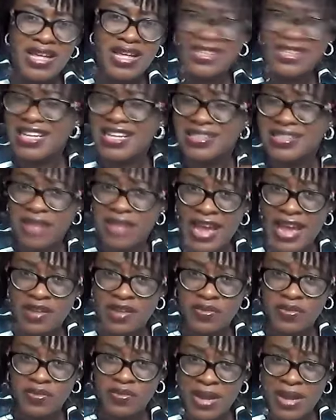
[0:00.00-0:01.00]
That's kind
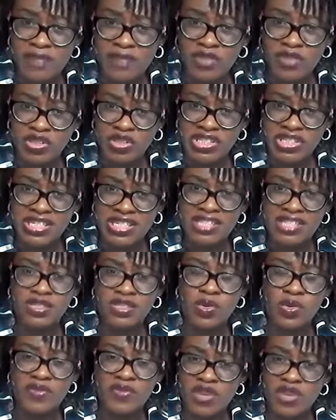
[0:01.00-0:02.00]
of part of logistics.
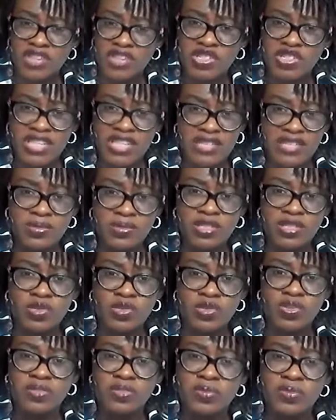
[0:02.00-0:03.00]
So, you can just explain
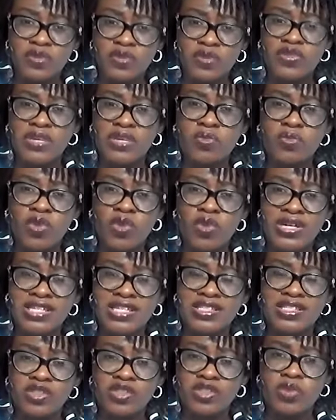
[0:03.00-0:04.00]
to us briefly, what
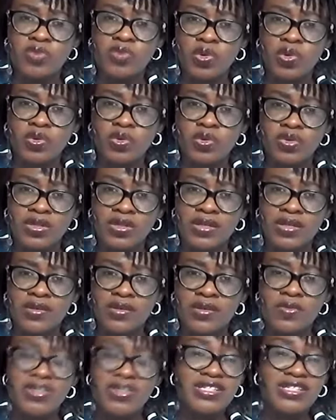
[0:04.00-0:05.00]
is your role?
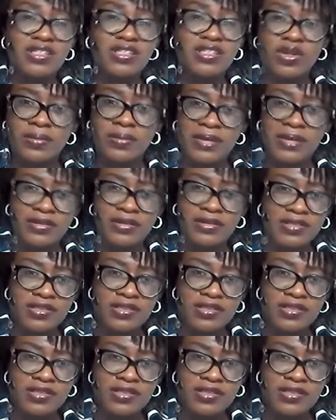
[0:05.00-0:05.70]
What is it all about?